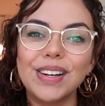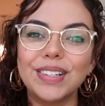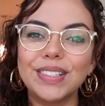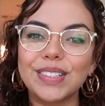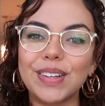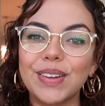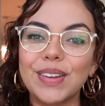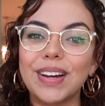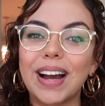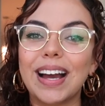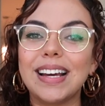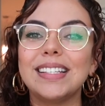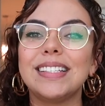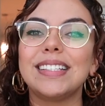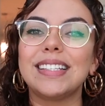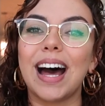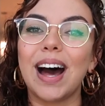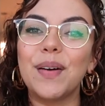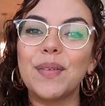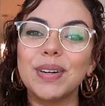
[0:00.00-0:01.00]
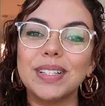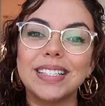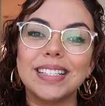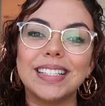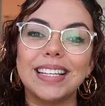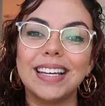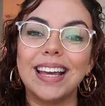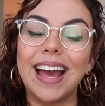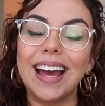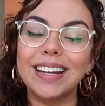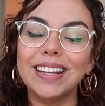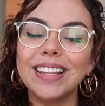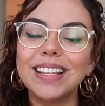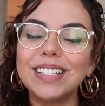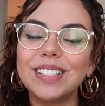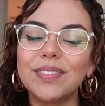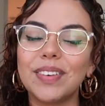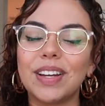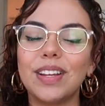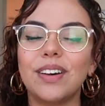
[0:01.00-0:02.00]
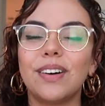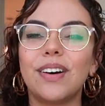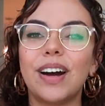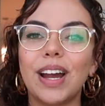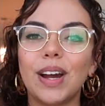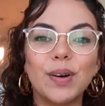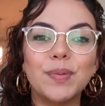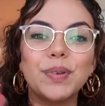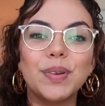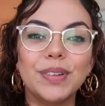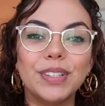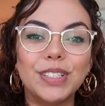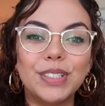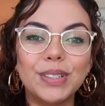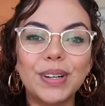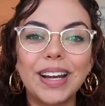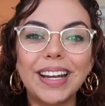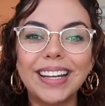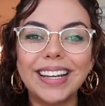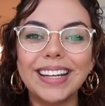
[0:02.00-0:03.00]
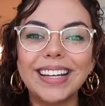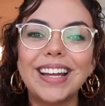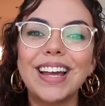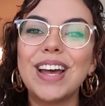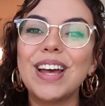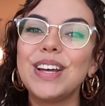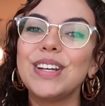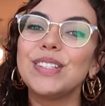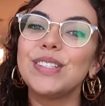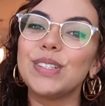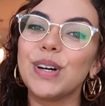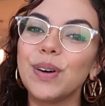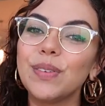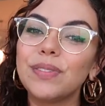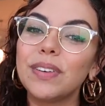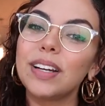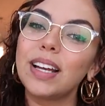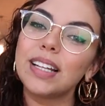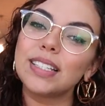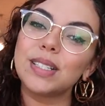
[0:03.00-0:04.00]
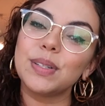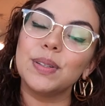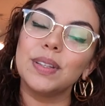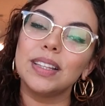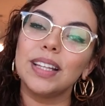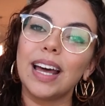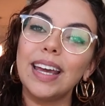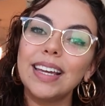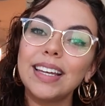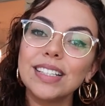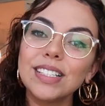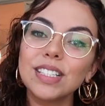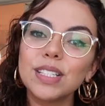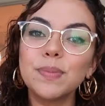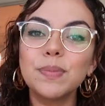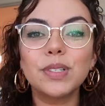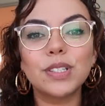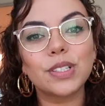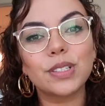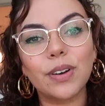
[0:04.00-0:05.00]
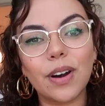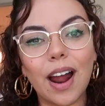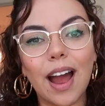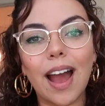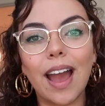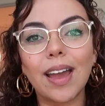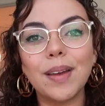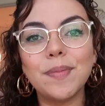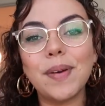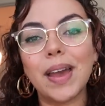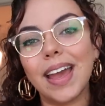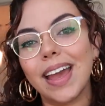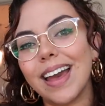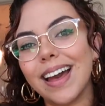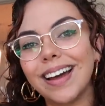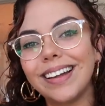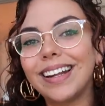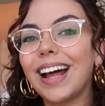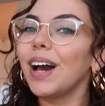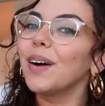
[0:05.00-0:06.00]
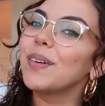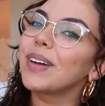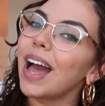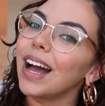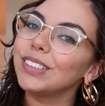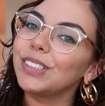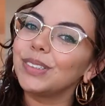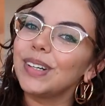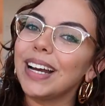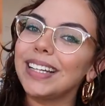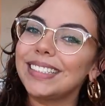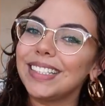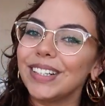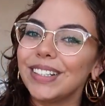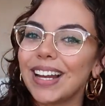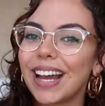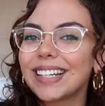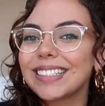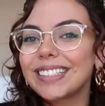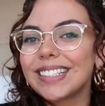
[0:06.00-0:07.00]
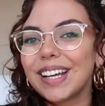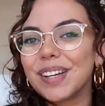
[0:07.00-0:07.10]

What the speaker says: So you guys, that was the end of this video. I hope you enjoyed it. Don't forget to like and subscribe, and I will catch you guys here next